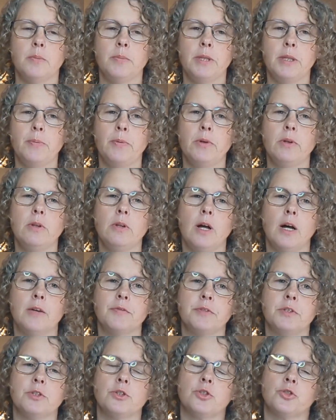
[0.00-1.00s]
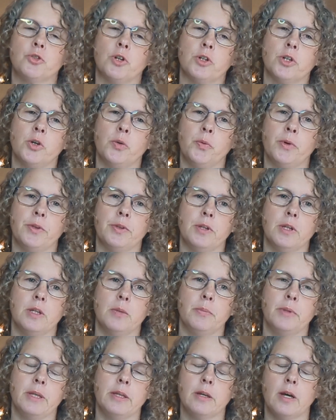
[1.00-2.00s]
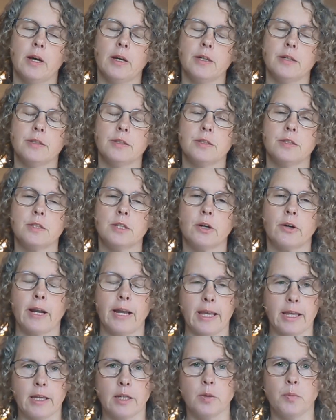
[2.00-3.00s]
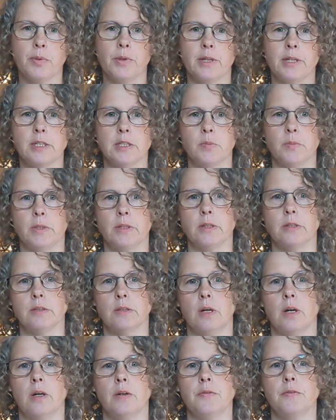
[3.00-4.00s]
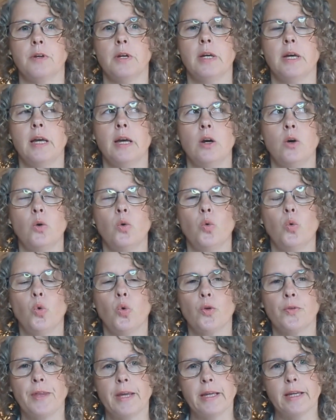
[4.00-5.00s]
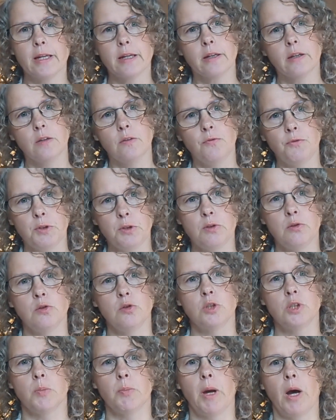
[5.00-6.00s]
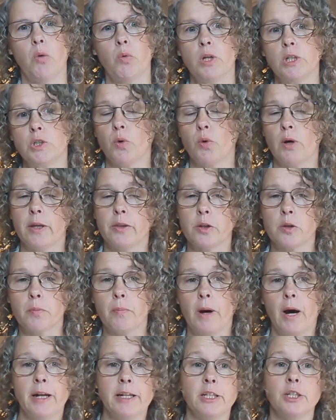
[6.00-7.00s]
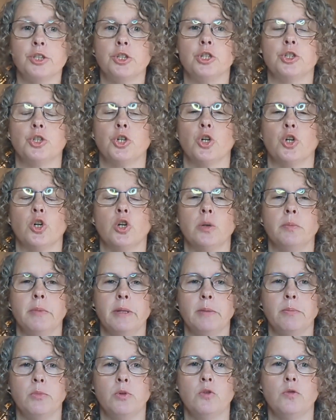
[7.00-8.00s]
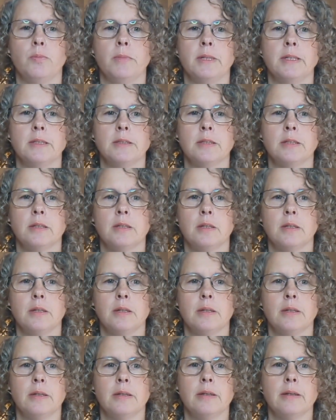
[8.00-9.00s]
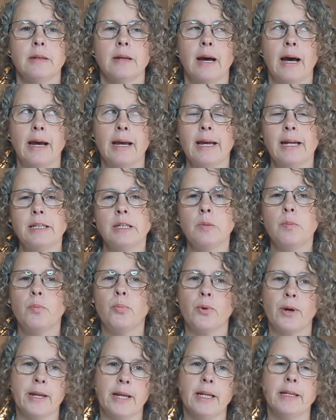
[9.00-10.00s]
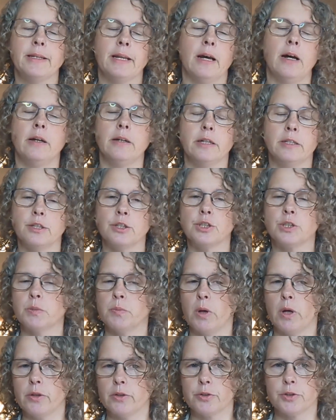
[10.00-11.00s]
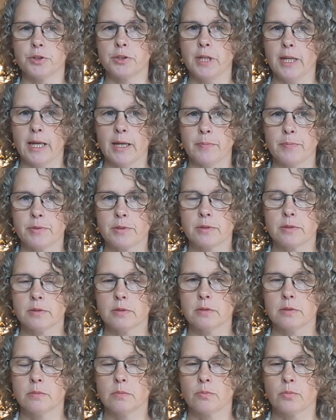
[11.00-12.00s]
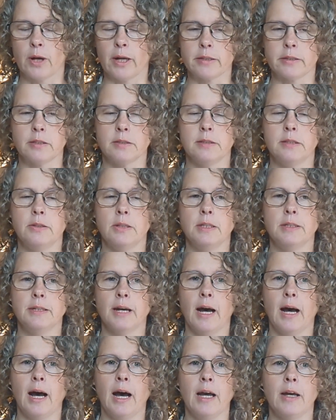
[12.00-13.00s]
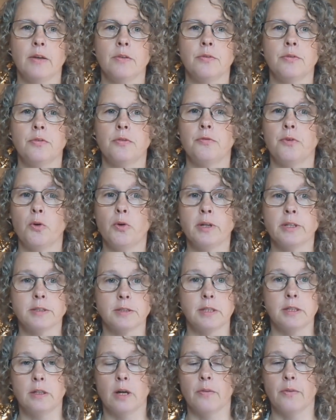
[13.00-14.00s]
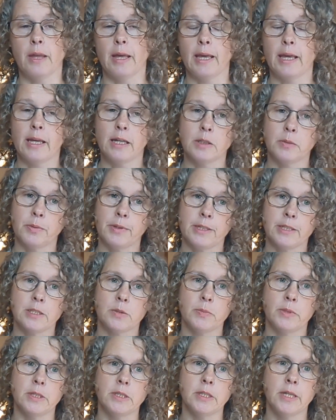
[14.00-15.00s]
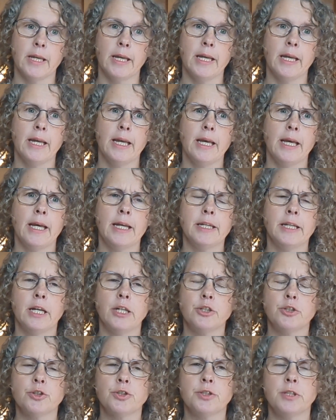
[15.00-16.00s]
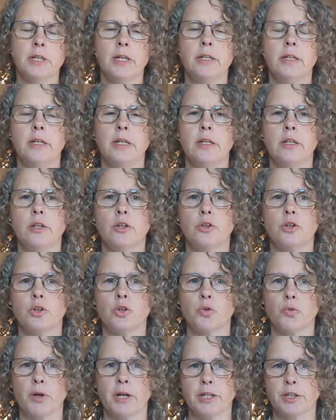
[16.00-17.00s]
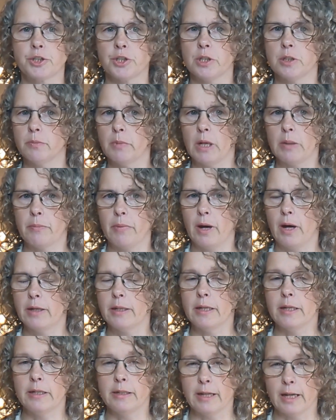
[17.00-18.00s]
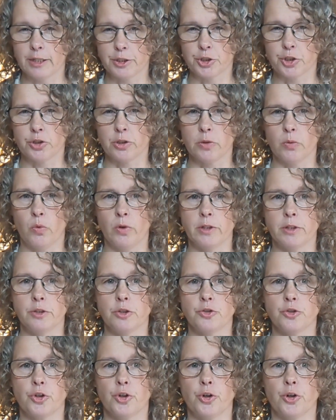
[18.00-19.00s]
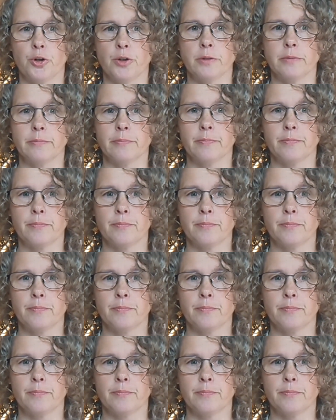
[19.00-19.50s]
People often struggle with it because their hand placement is off, or they get confused about way their body should turn mid-movement. I had to break it down into smaller steps, practicing the dive, focusing on the hand placement, and understanding the direction my body naturally wanted to turn.